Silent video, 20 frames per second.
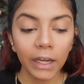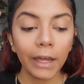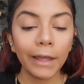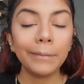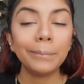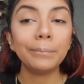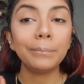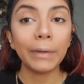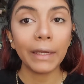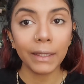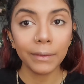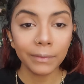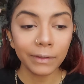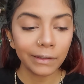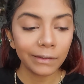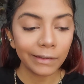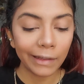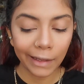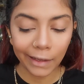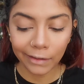and maybe
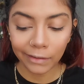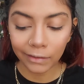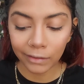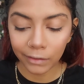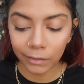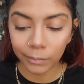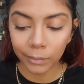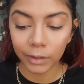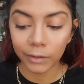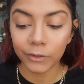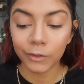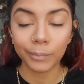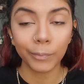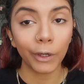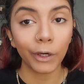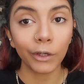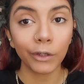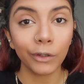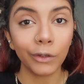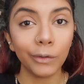I'll add a little bit of
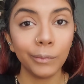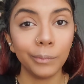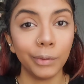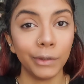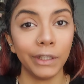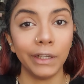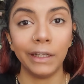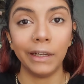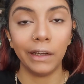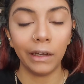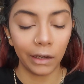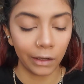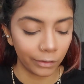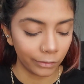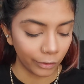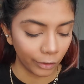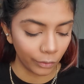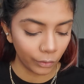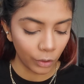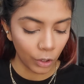sparkle, but I don't
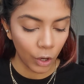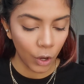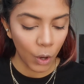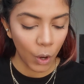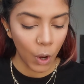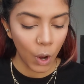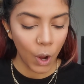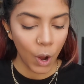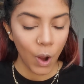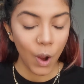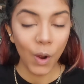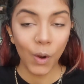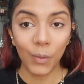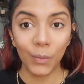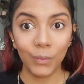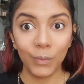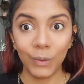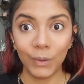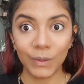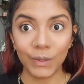know.
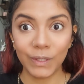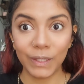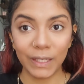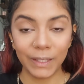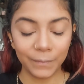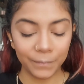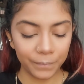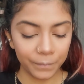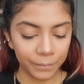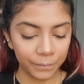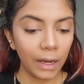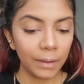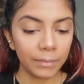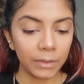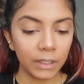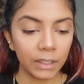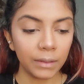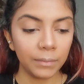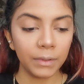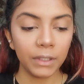We'll see. I'm
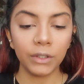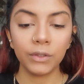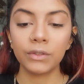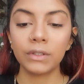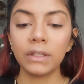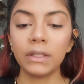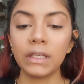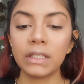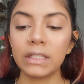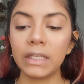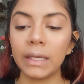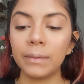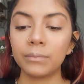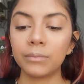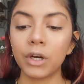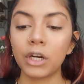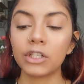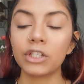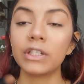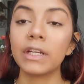gonna be using the same
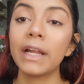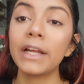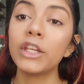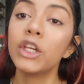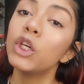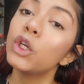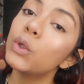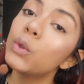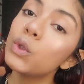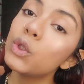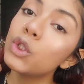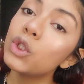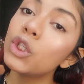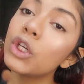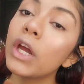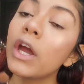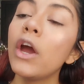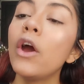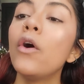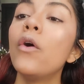brush that I used
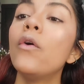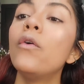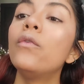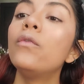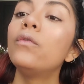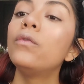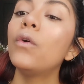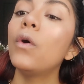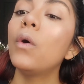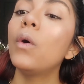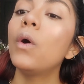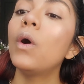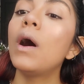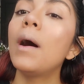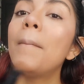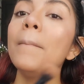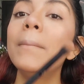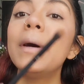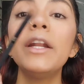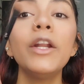
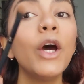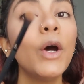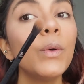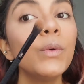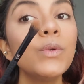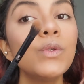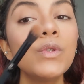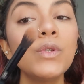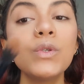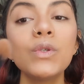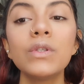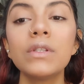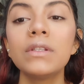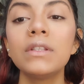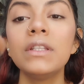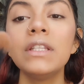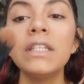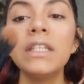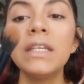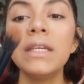for my nose,
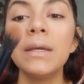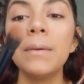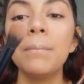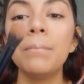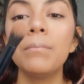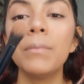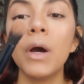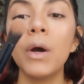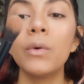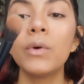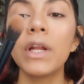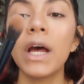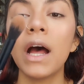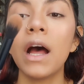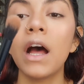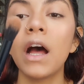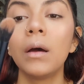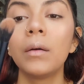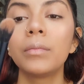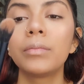the
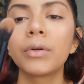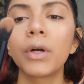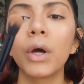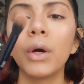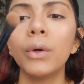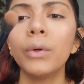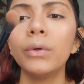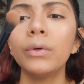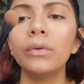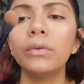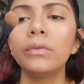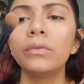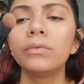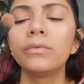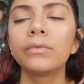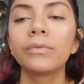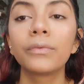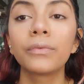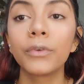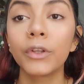Moda Pro
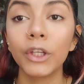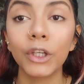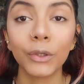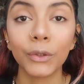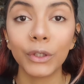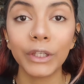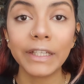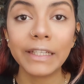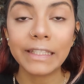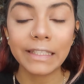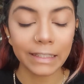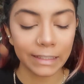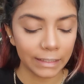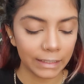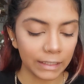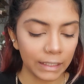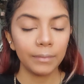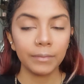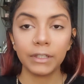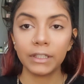for the
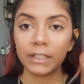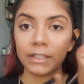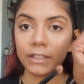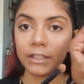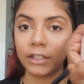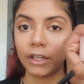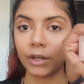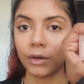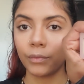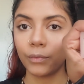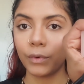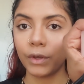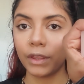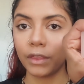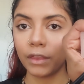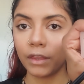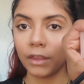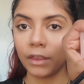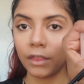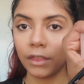crease. I'm gonna start with
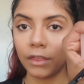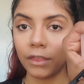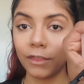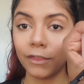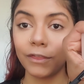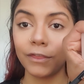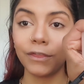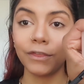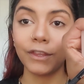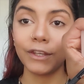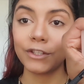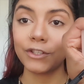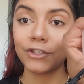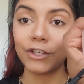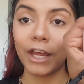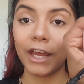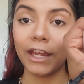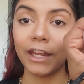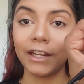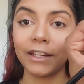the
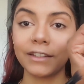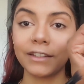shade.